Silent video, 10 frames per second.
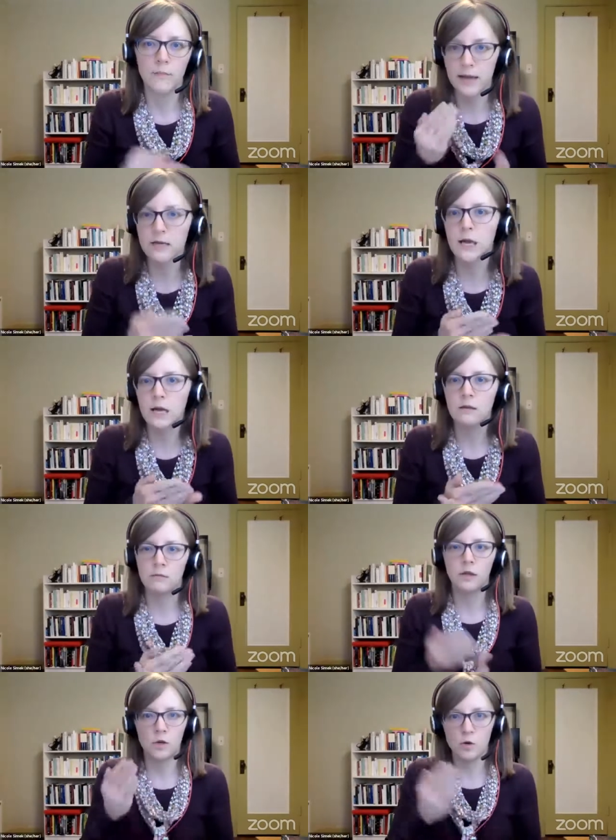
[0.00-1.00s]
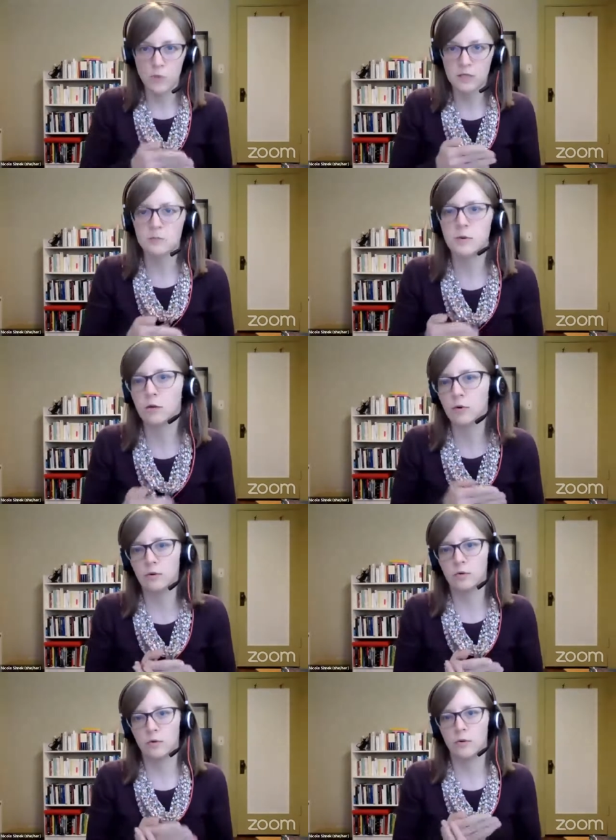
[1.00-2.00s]
mandate that you must speak
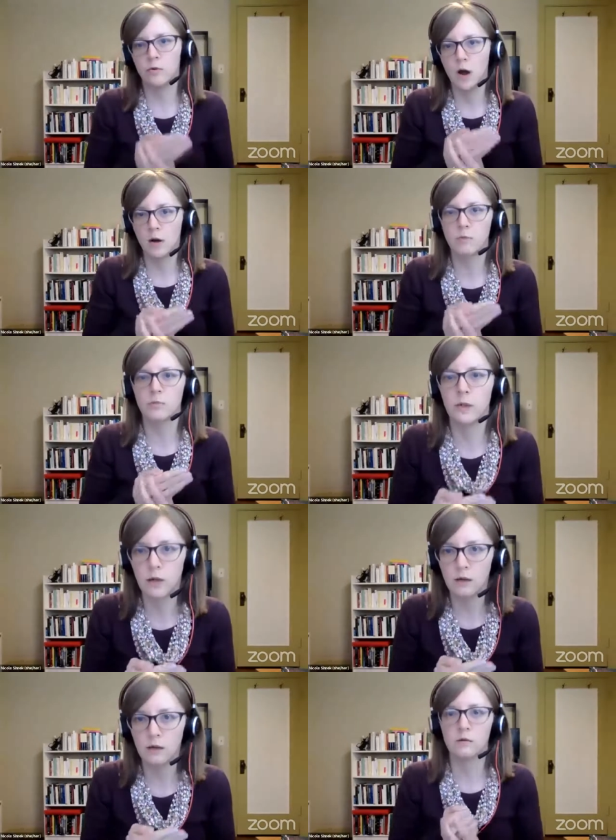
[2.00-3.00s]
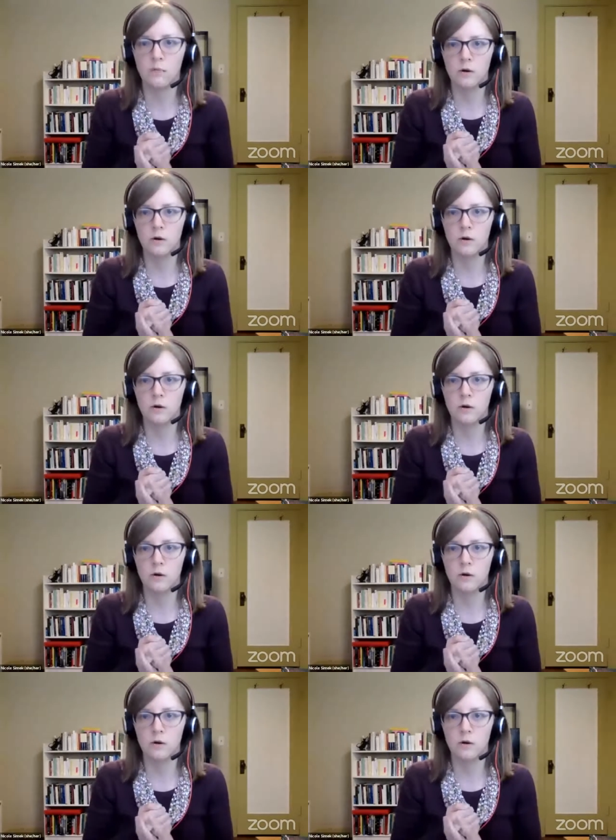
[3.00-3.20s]
Creole or you're not really